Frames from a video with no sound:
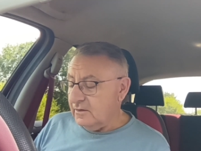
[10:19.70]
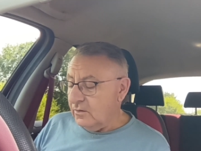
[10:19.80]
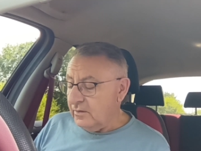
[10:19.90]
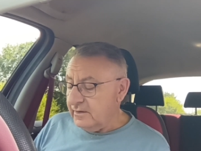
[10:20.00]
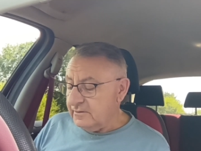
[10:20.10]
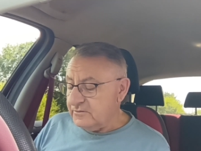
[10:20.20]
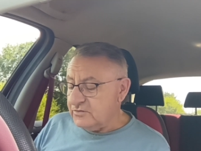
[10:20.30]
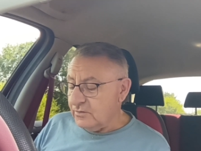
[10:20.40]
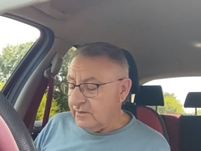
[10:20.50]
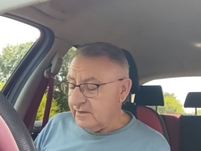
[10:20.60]
the oil
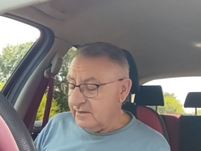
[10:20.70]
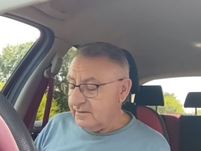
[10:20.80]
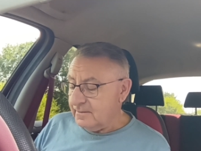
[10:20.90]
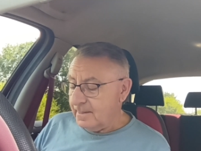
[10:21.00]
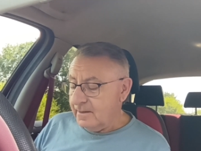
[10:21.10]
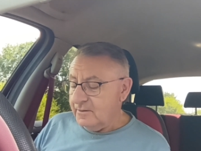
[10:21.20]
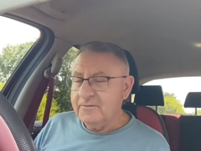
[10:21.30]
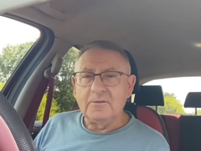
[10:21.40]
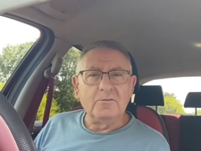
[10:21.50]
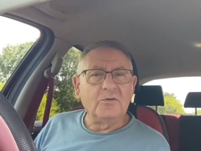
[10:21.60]
of joy
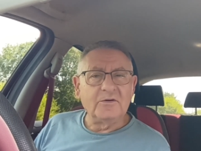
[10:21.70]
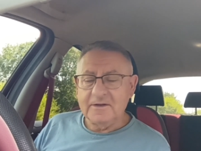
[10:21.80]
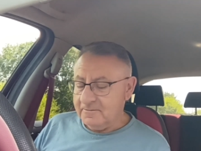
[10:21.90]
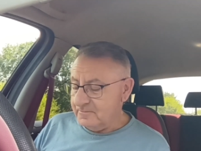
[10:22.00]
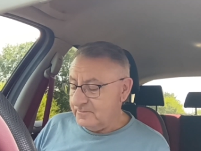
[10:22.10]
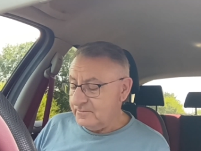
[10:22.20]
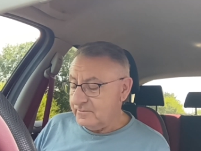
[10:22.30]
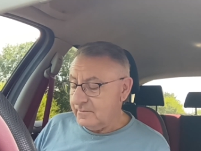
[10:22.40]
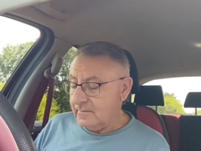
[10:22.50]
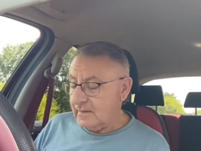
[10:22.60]
for mourning,
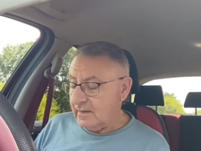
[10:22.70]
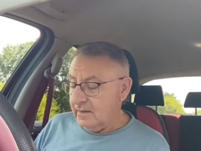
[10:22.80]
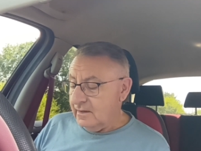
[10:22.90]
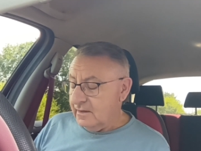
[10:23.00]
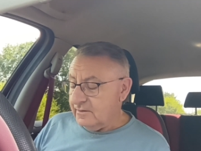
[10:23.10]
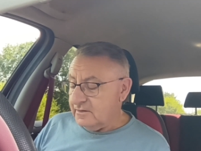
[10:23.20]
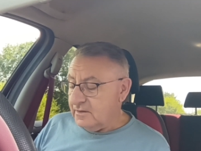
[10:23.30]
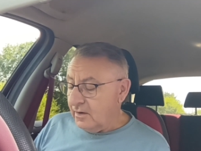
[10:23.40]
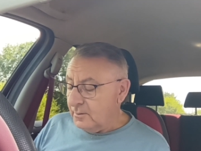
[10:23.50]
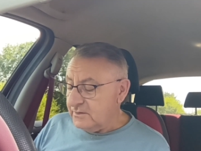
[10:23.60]
the
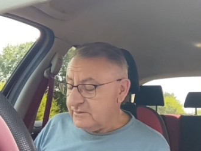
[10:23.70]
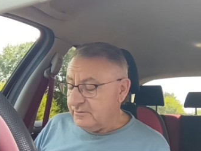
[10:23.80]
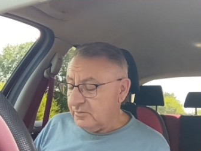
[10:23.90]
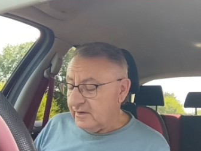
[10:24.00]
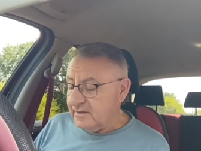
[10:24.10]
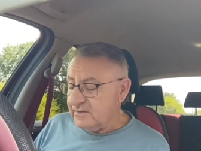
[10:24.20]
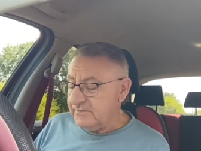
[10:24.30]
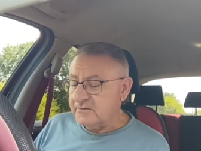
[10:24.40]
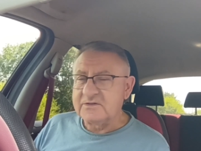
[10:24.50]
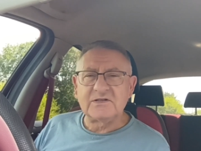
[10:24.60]
garment of
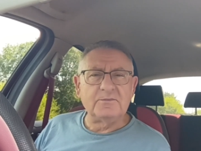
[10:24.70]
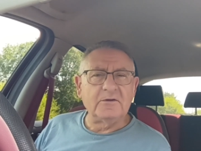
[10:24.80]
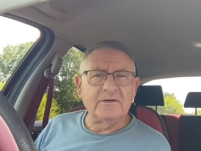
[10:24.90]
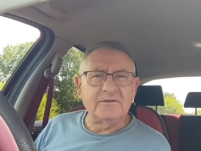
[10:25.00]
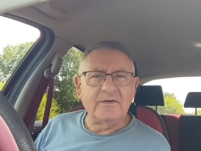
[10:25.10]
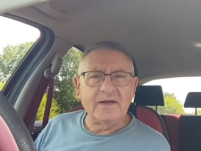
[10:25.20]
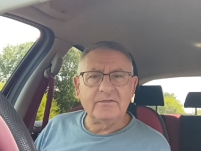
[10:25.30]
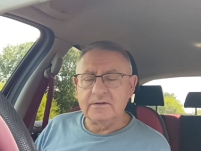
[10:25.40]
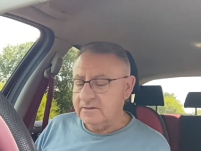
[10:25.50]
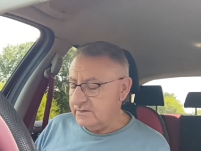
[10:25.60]
praise for a spirit of
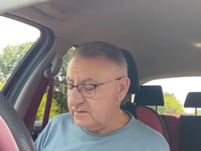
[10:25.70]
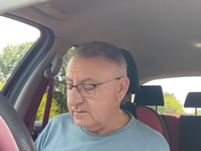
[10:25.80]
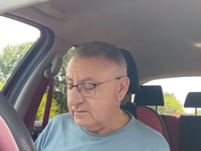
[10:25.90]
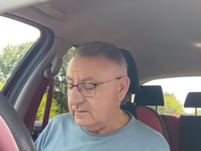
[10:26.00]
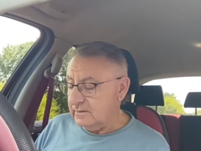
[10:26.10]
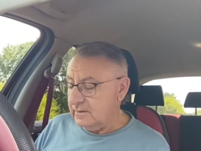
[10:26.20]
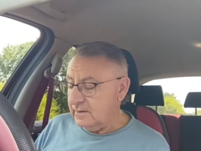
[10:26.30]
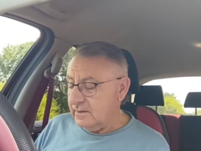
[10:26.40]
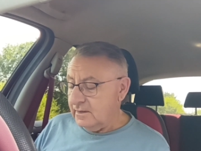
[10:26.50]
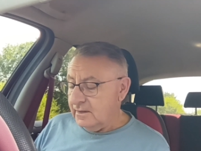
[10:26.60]
heaviness,
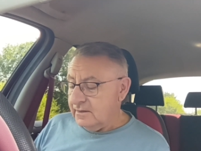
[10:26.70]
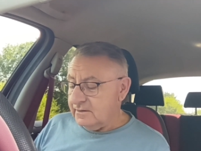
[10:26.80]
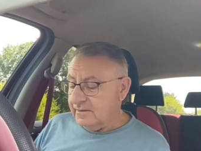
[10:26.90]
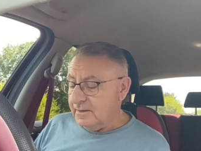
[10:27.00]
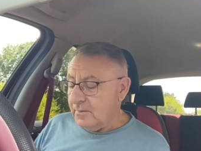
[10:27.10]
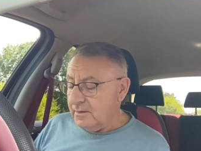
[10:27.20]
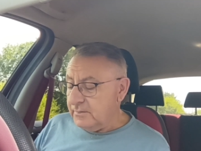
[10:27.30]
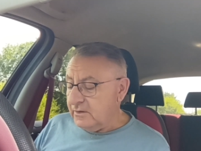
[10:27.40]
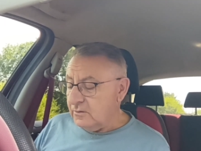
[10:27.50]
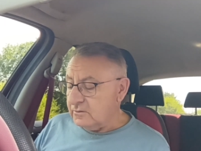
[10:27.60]
that they
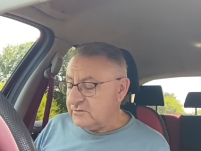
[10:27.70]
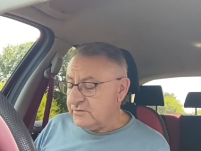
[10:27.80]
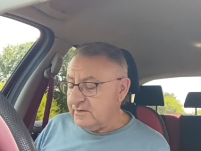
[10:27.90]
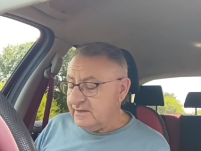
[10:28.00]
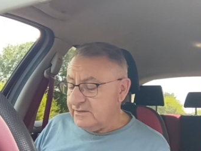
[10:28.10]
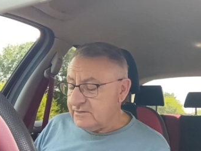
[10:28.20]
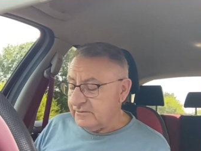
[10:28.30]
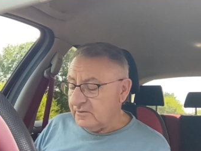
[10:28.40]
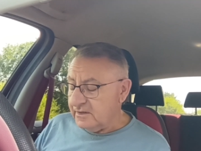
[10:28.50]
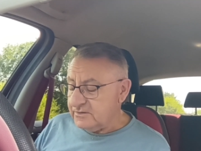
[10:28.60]
might be called
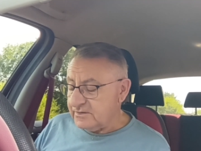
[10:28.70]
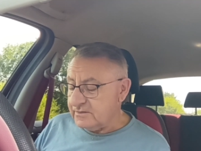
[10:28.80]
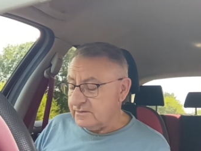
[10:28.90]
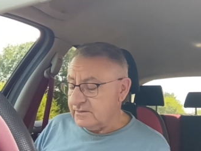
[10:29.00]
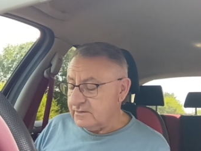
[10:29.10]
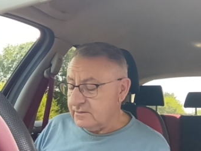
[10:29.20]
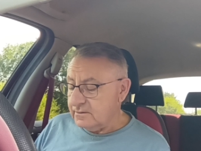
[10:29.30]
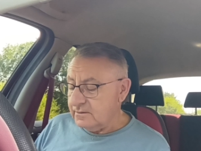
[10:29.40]
trees of righteousness